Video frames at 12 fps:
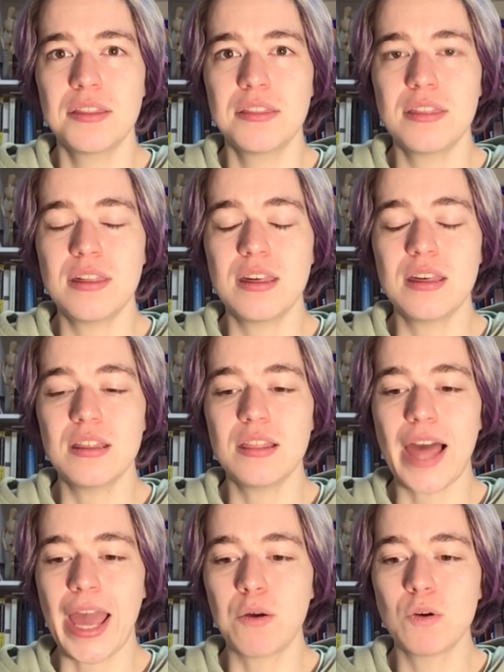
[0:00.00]
the
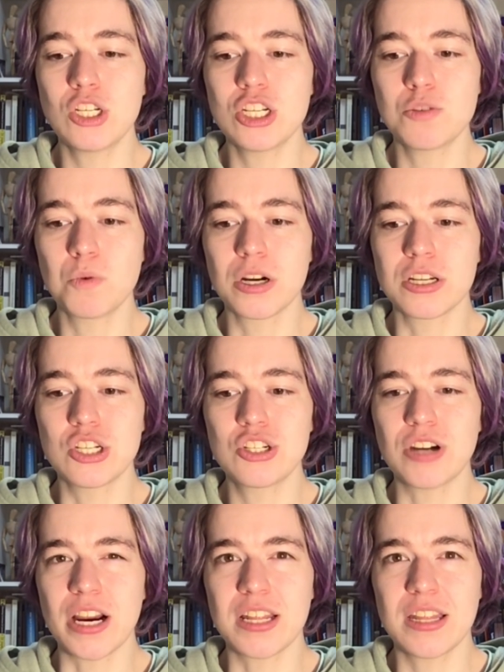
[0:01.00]
languages were
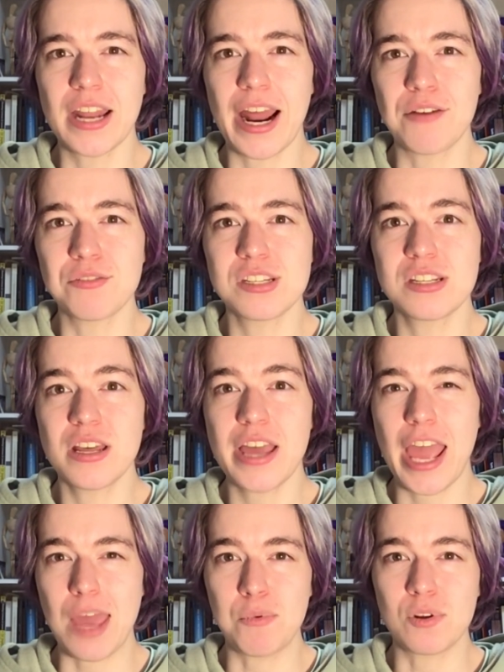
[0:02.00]
constructed that I was
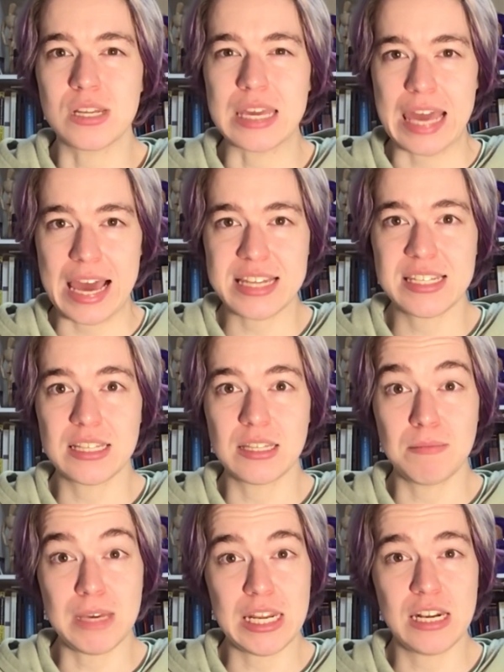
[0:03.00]
able to guess at the
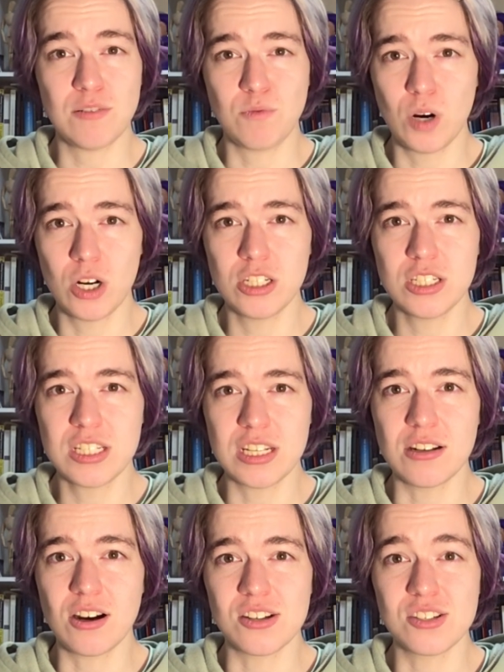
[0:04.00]
meaning of words
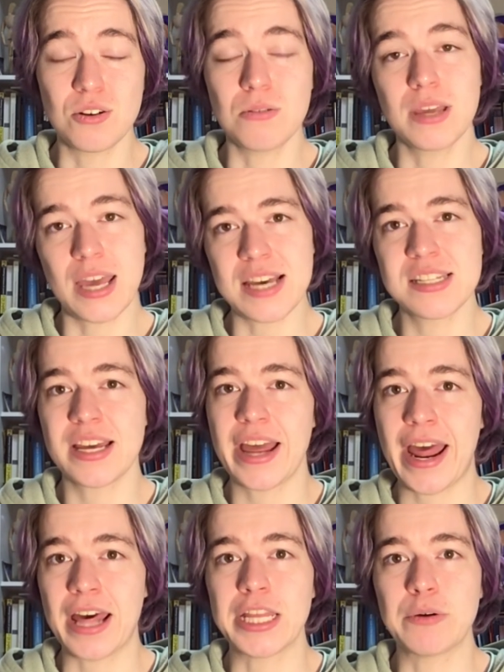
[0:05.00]
and also guess at
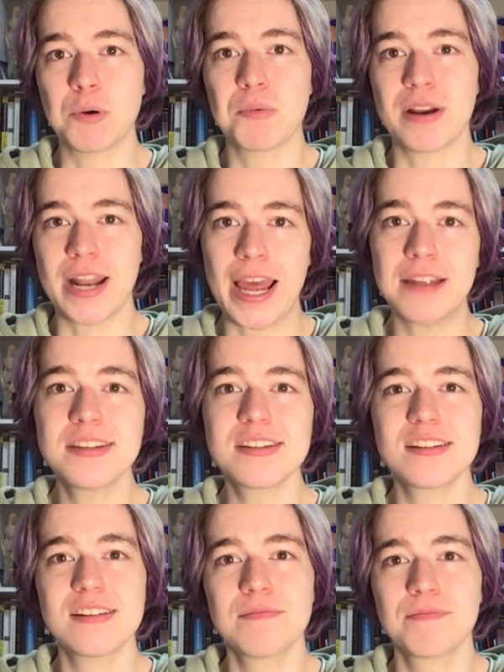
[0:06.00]
how they were pronounced.